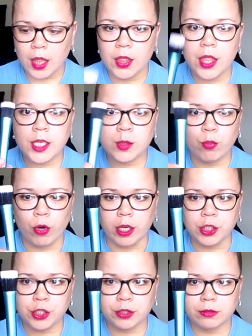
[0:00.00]
this
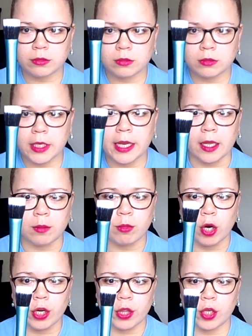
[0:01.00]
brush, again,
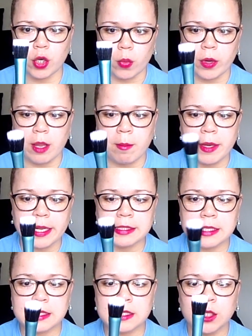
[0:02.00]
part of the No Name, but it's a
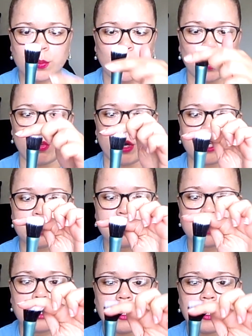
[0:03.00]
stipple brush.